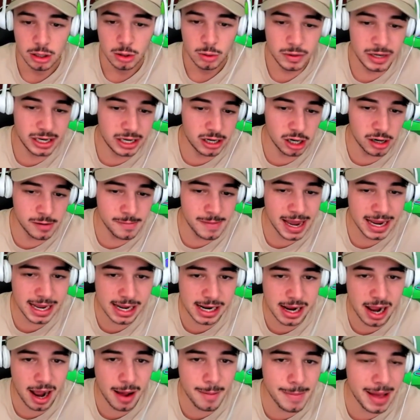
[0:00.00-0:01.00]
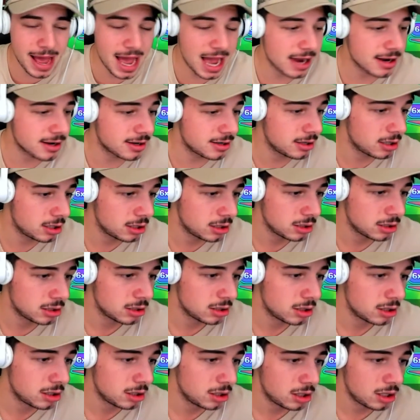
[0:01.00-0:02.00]
We could make a comeback.
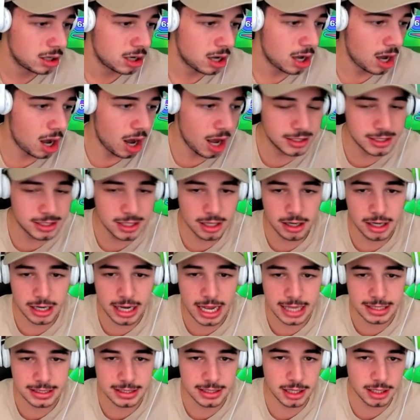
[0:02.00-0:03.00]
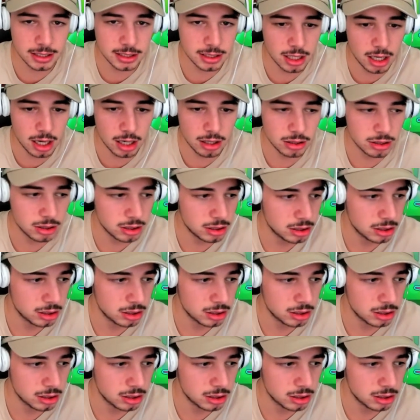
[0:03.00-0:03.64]
Odds are against us, though.